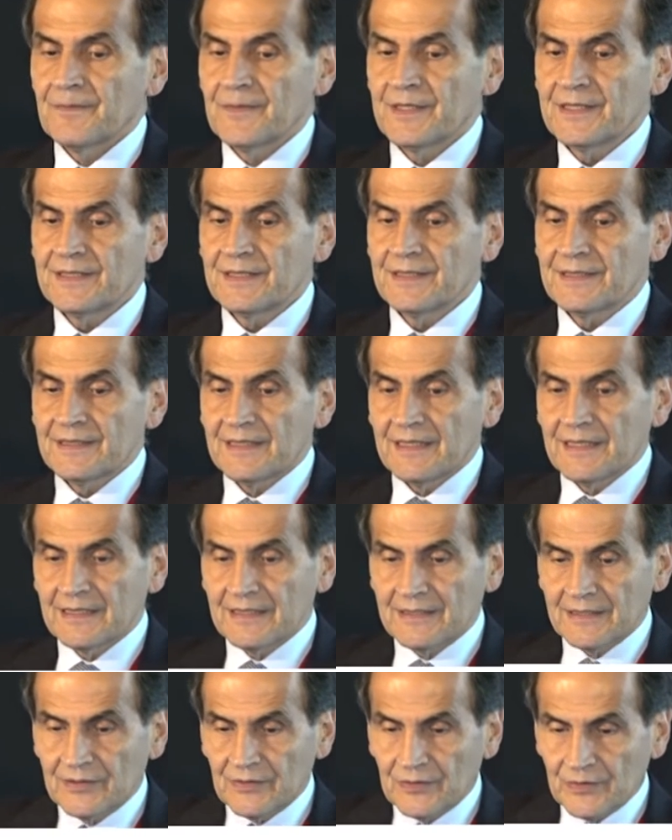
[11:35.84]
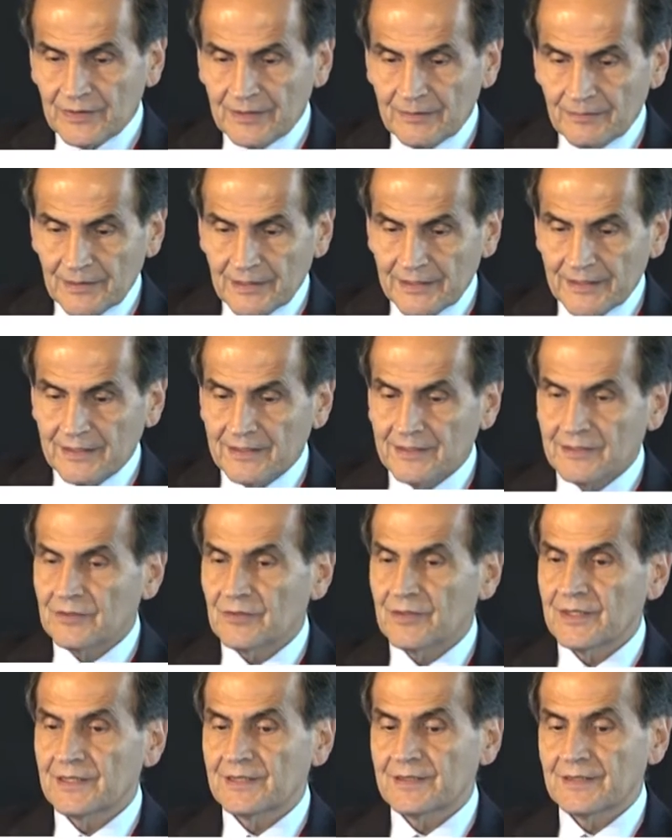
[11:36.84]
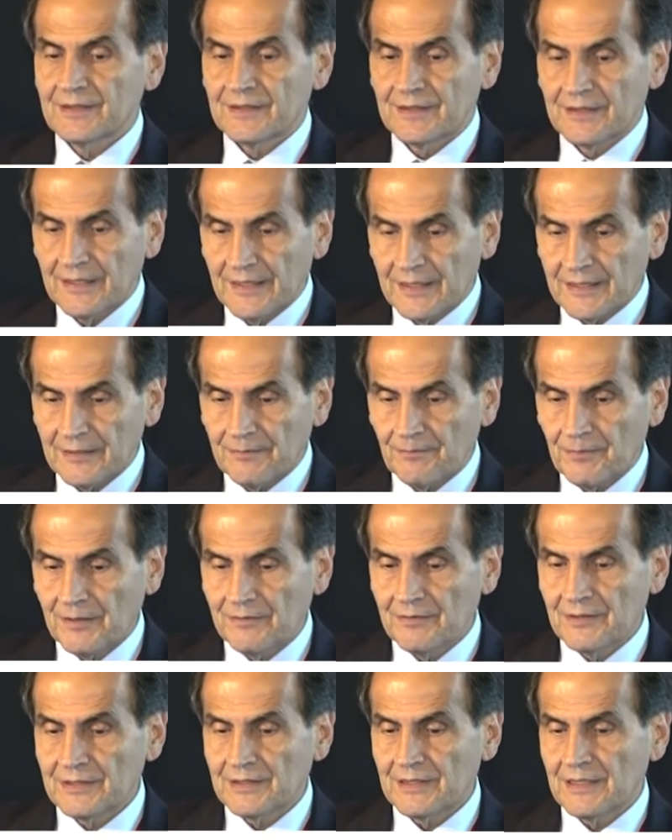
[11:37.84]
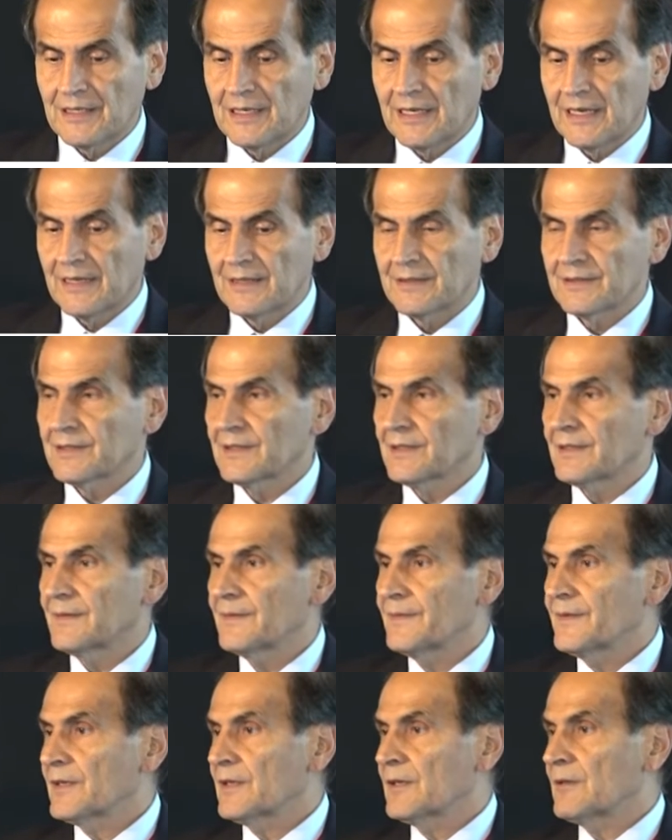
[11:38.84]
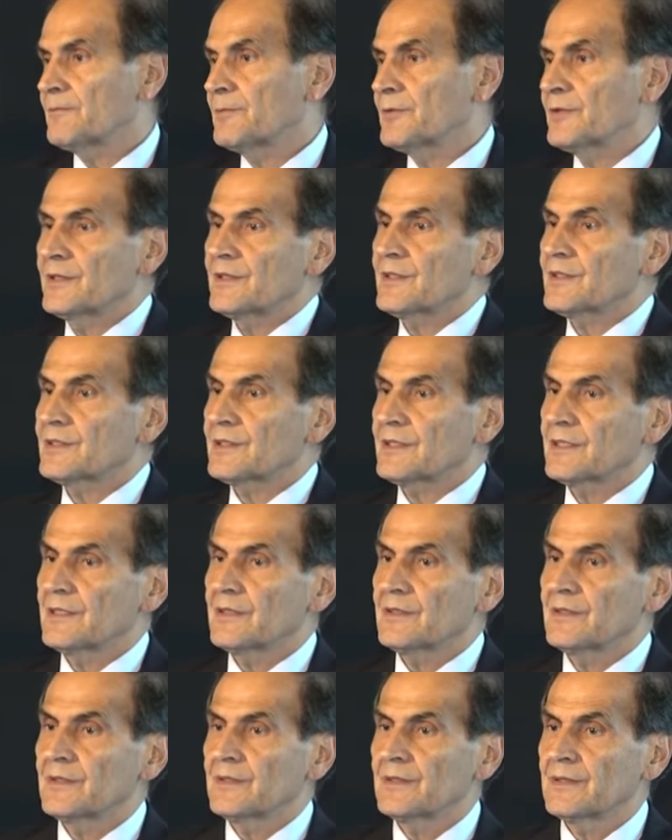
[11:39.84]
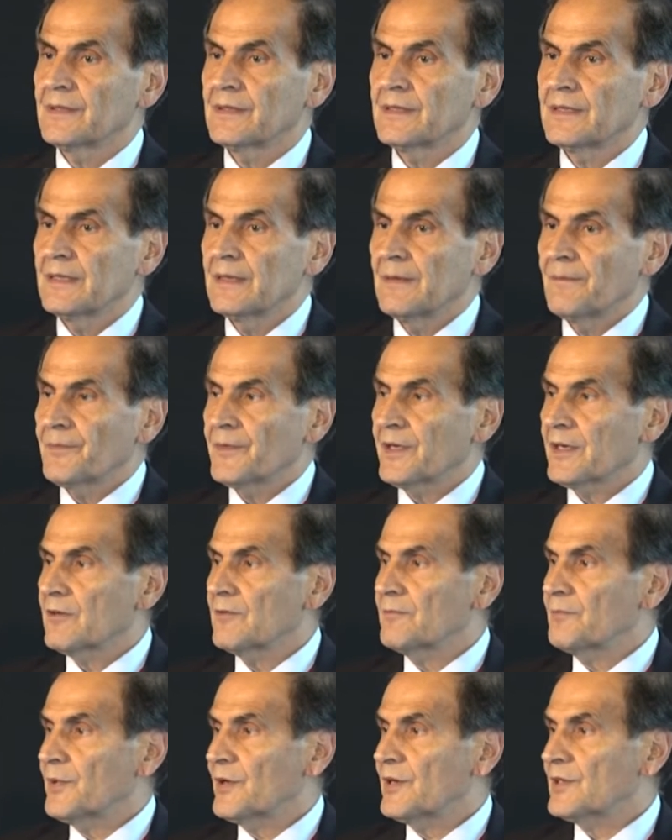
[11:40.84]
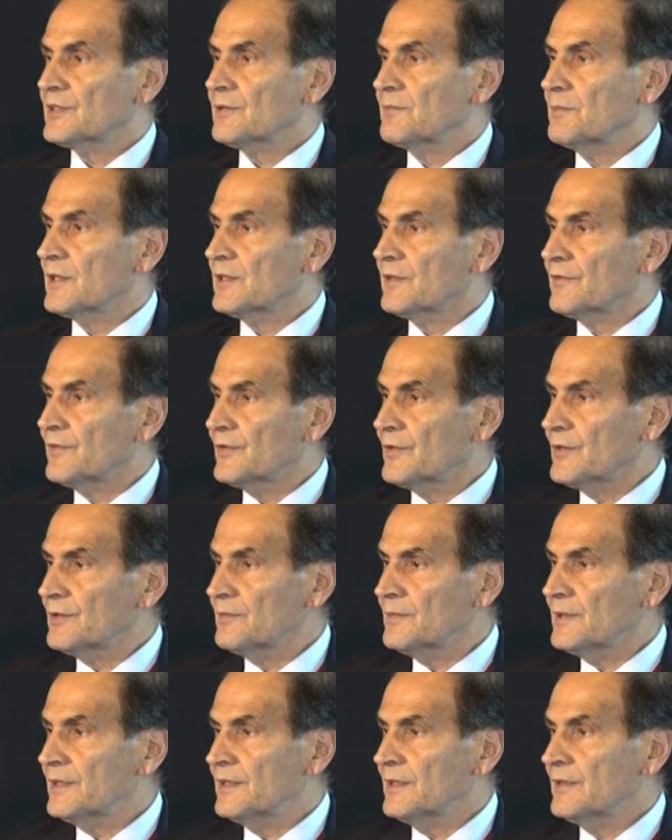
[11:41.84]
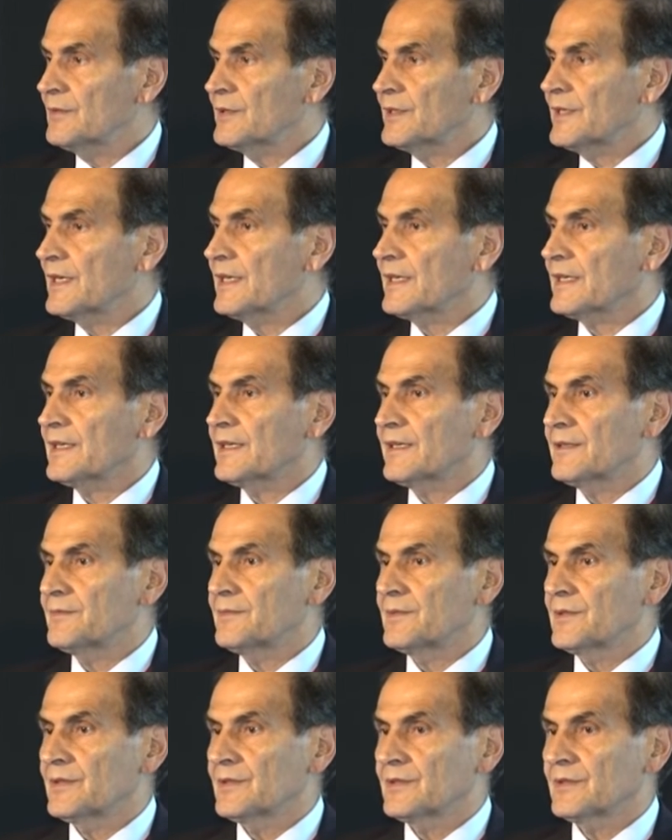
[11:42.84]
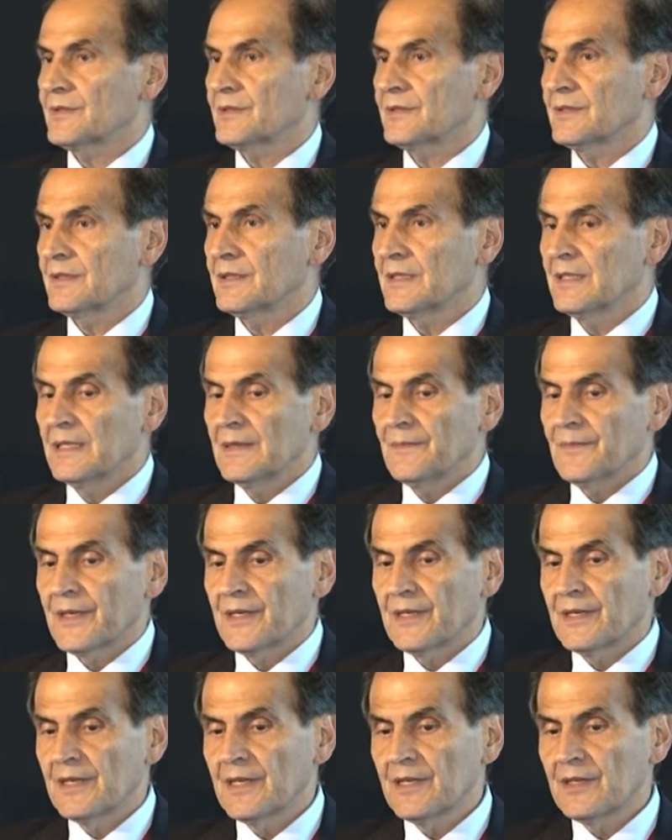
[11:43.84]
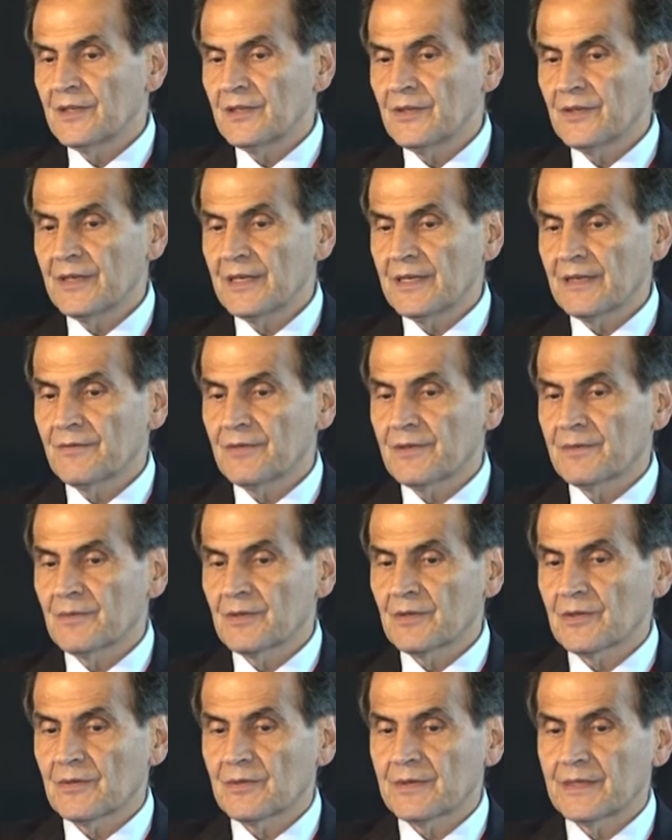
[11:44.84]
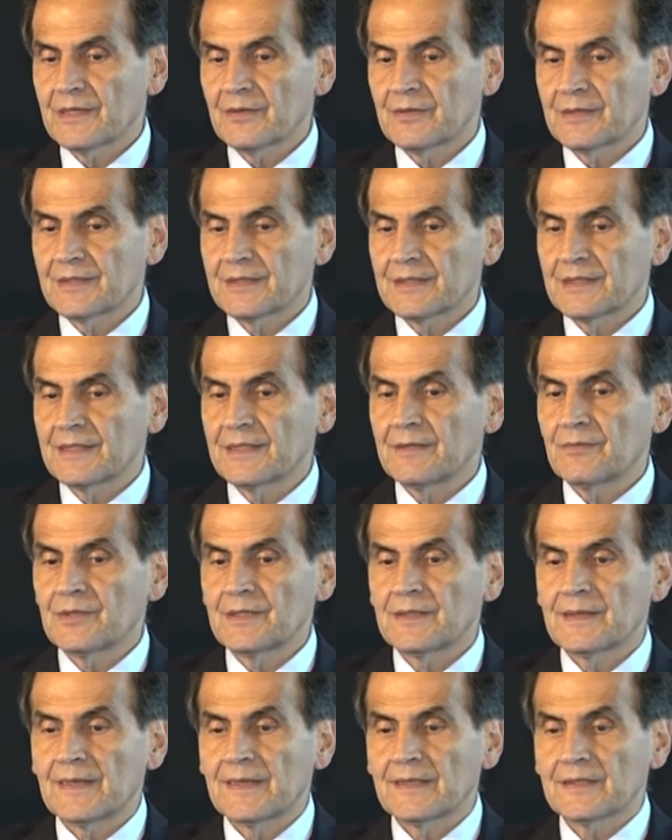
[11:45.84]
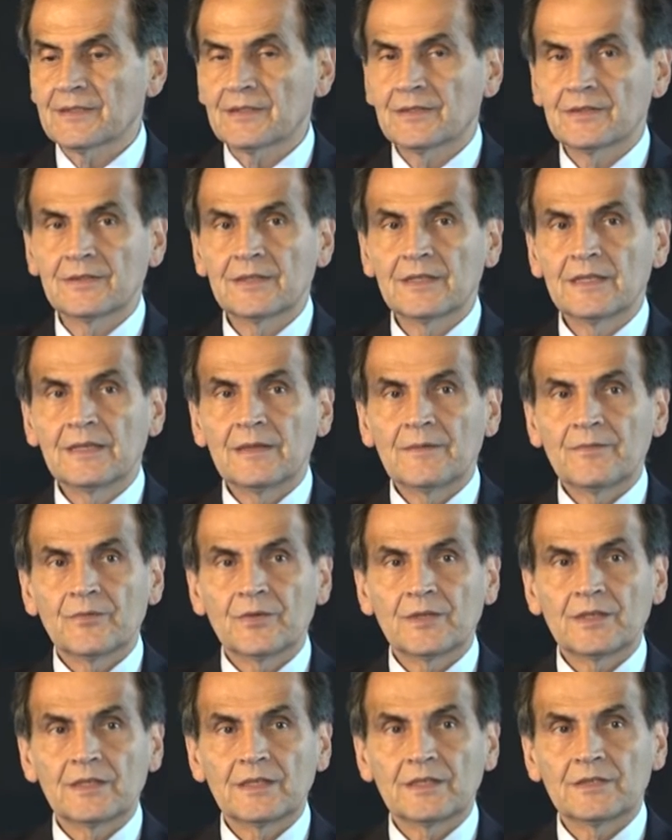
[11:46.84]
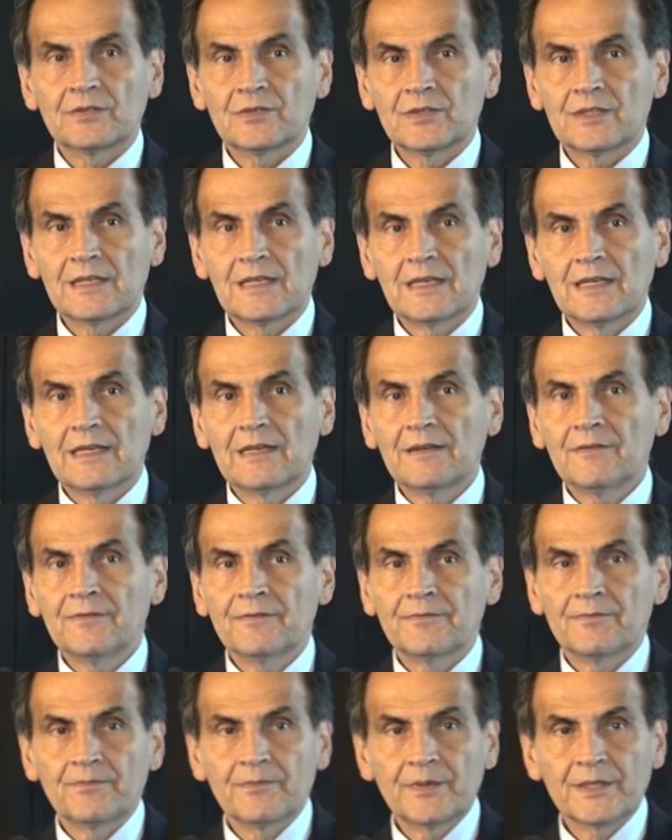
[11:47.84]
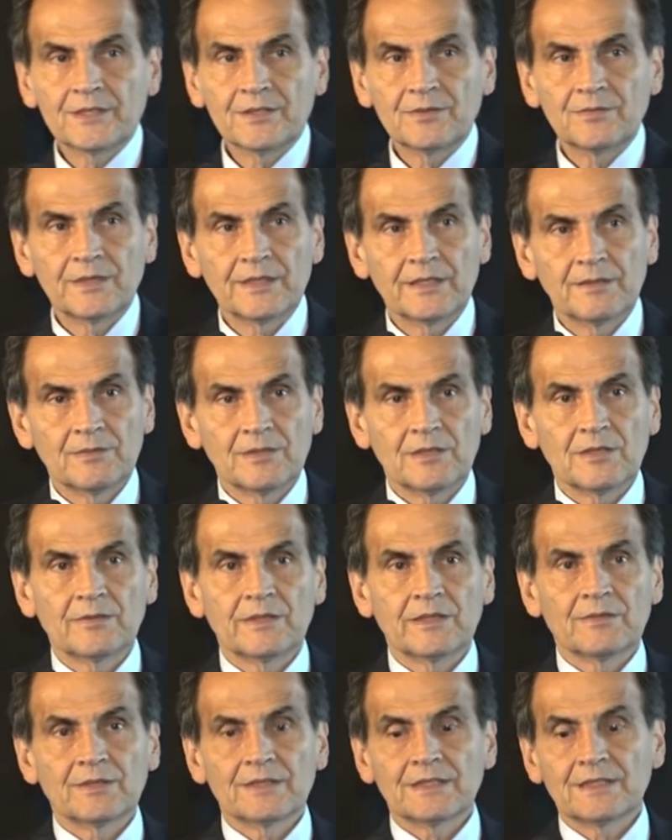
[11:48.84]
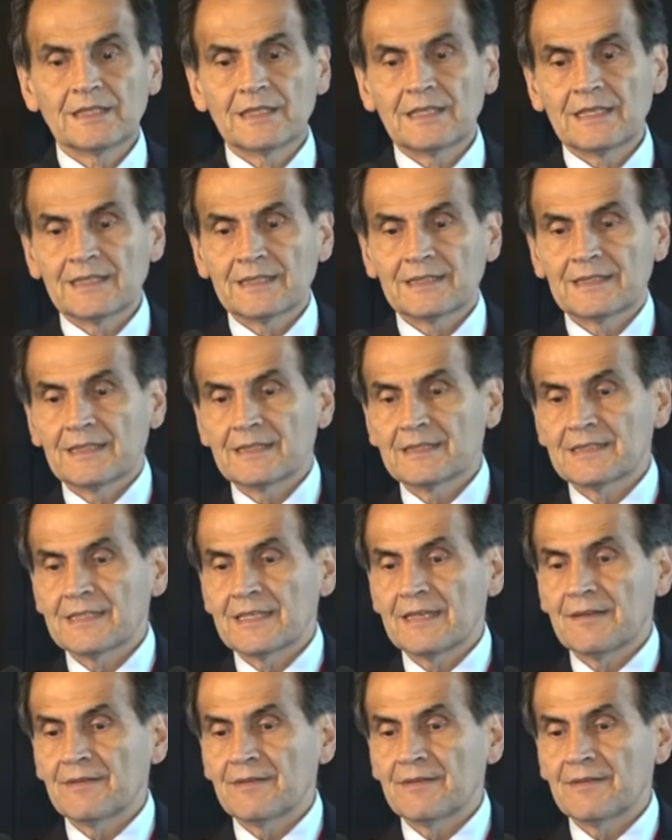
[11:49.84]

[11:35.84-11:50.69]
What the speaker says: This is extremely interesting study published in Lancet a couple of years ago that compares metformin with acaricos. And here you have hemoglobin A1C reduction when to the left, patients with hemoglobin A1C less than